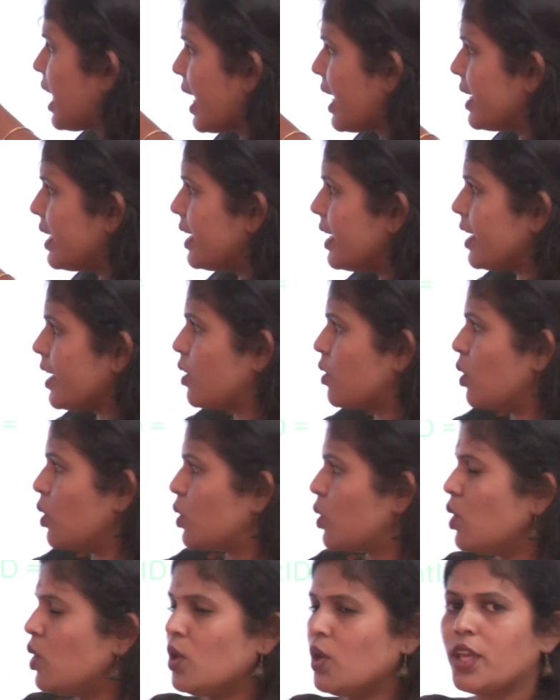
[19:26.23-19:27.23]
ID equal
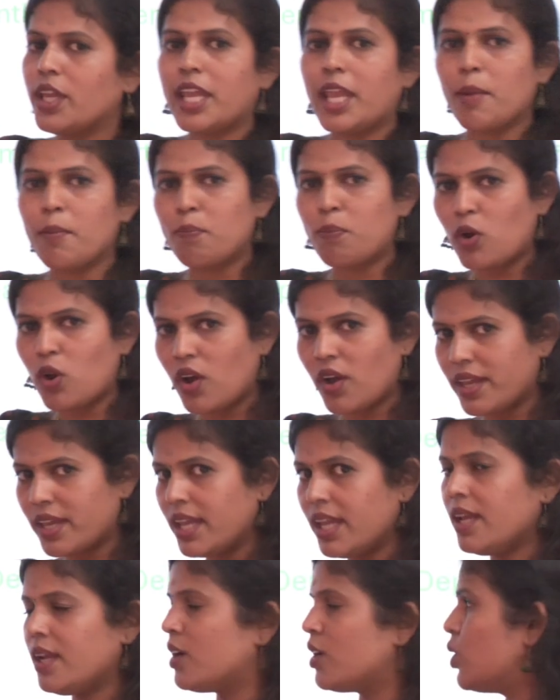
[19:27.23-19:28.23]
to
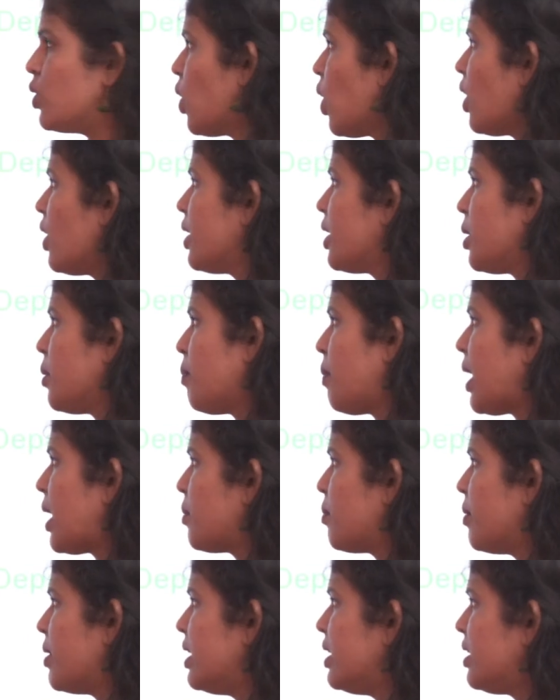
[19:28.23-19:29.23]
employee dot
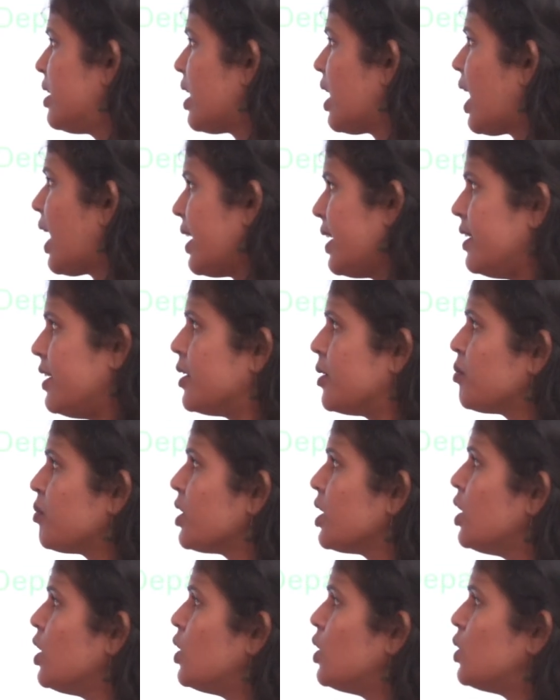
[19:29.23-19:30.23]
department ID.
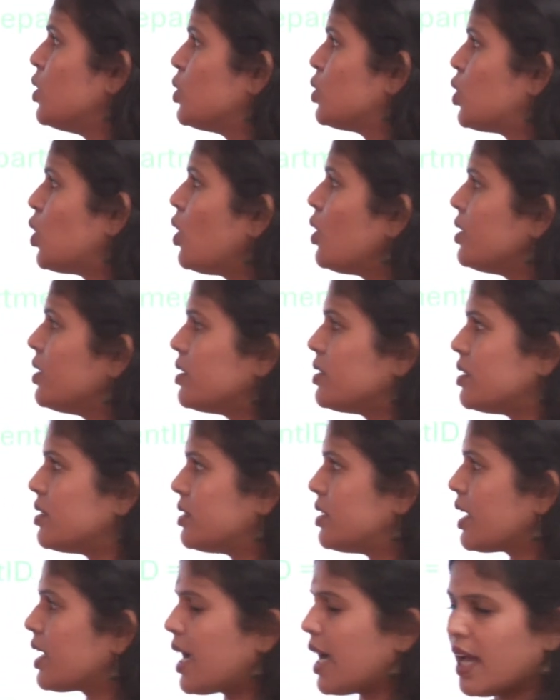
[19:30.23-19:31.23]
So this
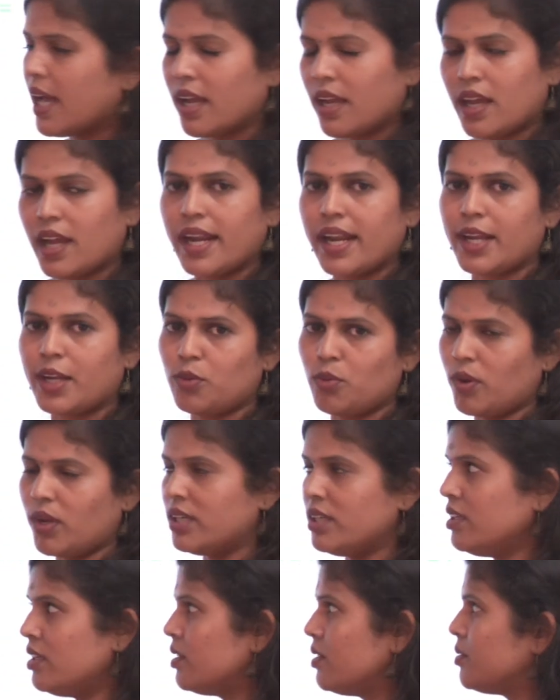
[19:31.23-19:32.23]
is the correct
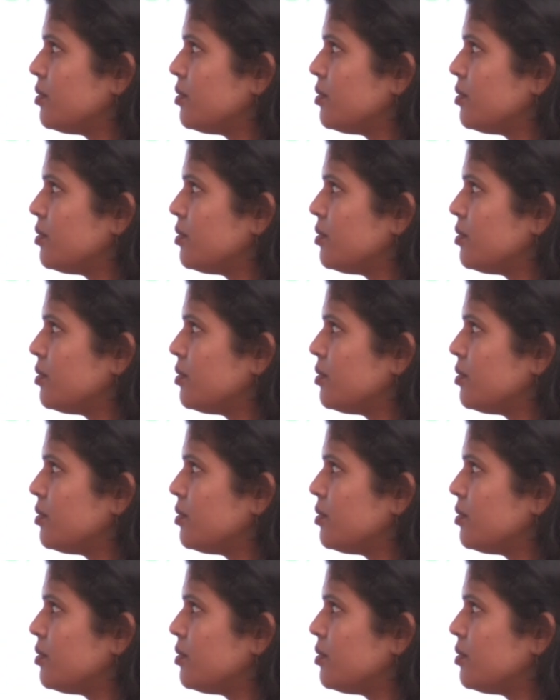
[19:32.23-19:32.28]
one.